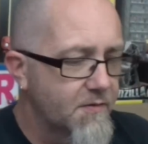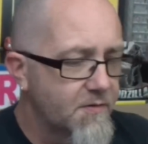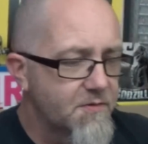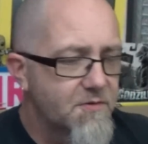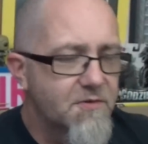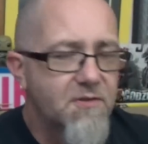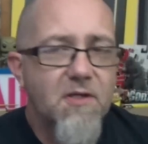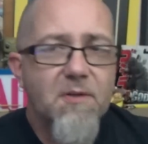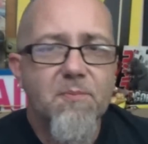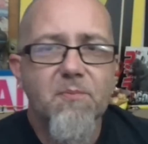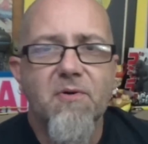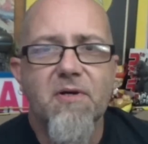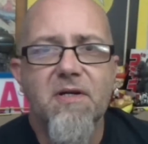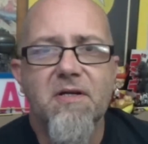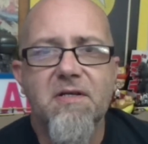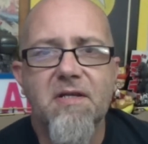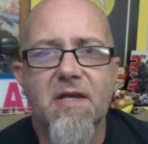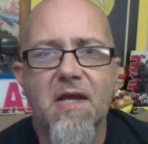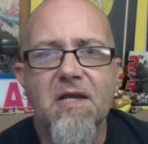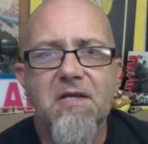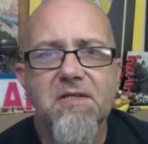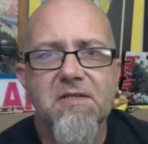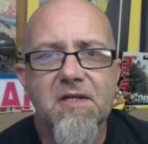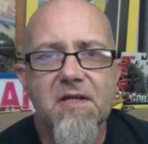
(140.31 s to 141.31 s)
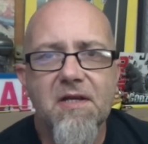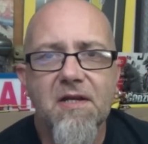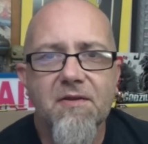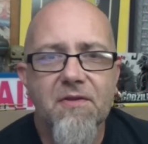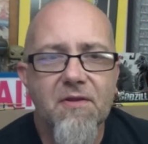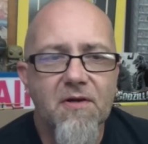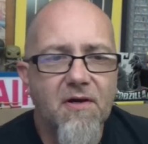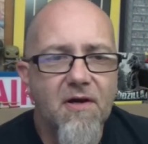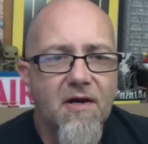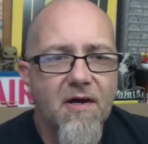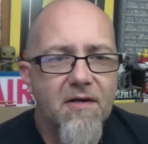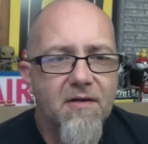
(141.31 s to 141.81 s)
Still pretty tasty, and
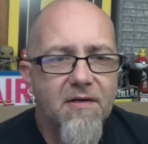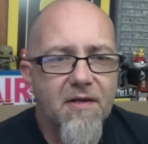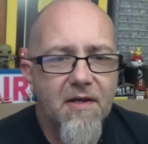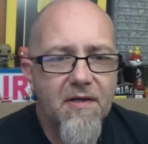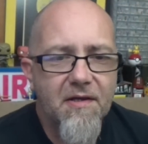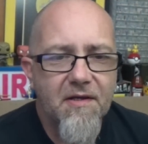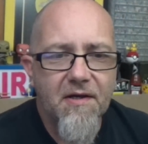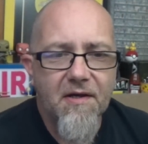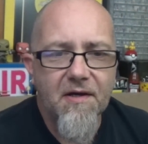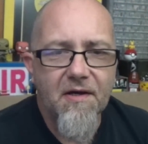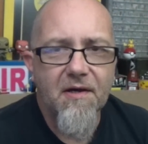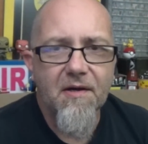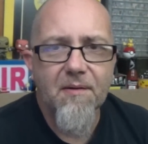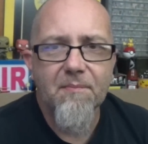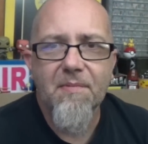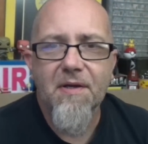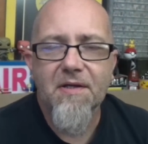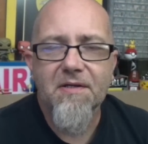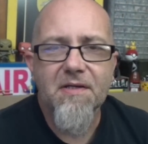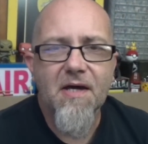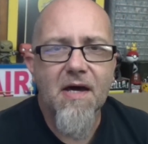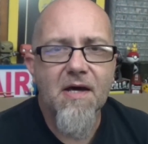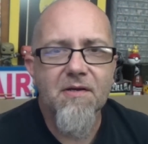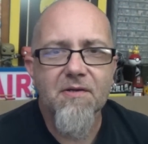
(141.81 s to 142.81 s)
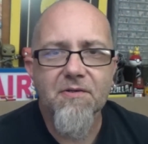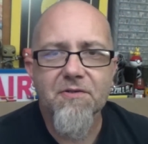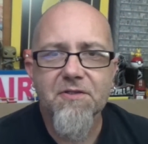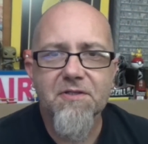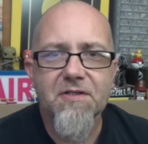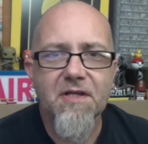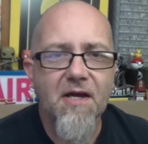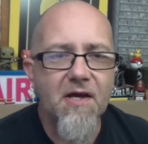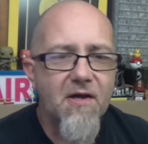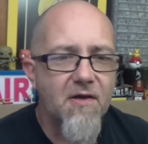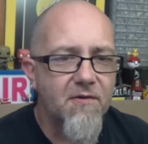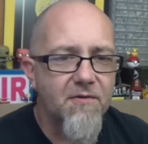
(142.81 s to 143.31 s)
they're on like a uh, McDonald's
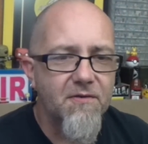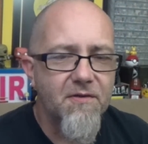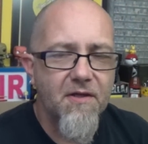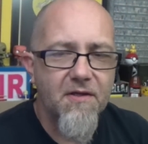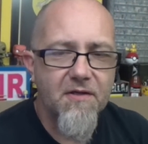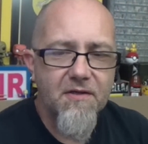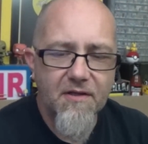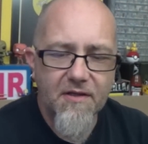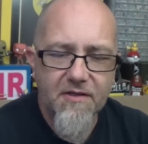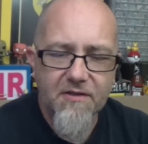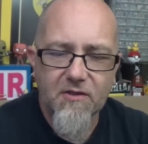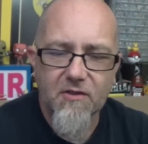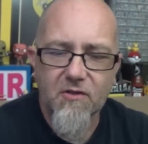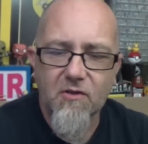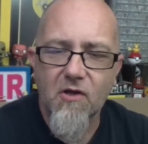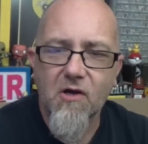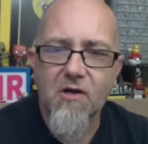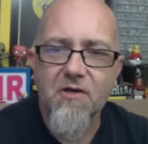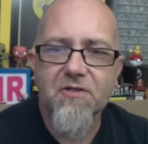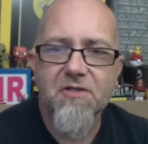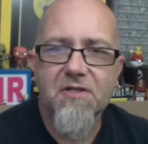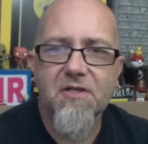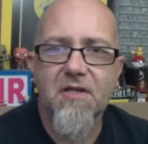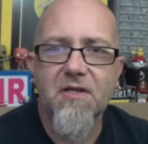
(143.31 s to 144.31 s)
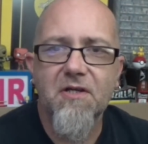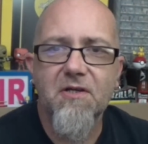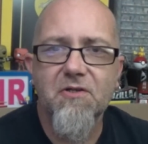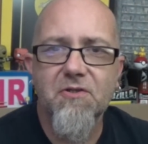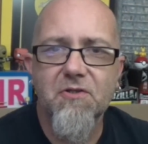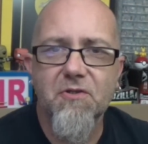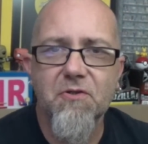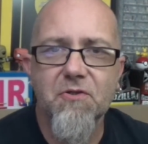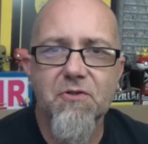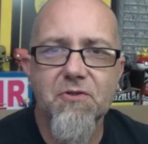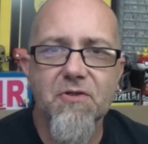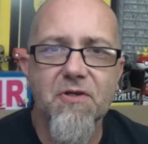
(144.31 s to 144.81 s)
style, like, like the long skinny
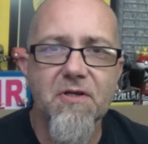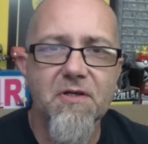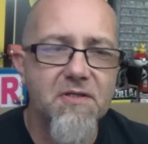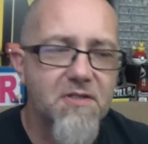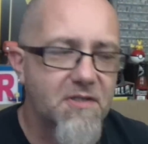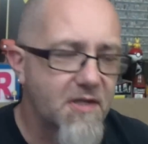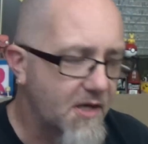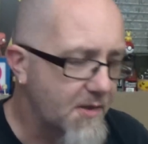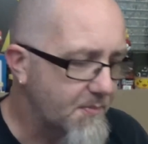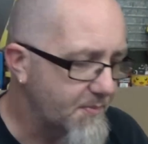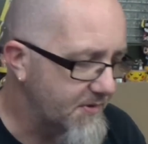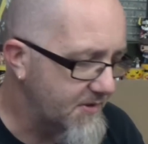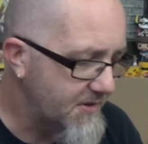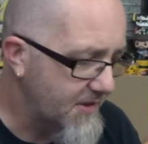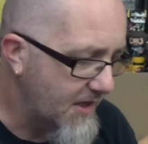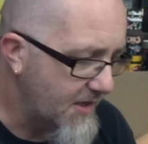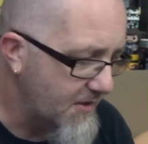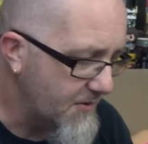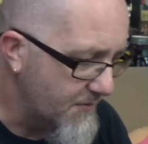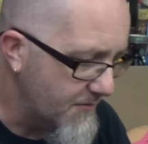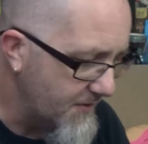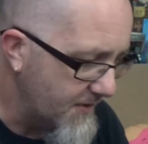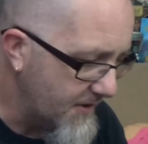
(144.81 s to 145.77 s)
shoestring style potato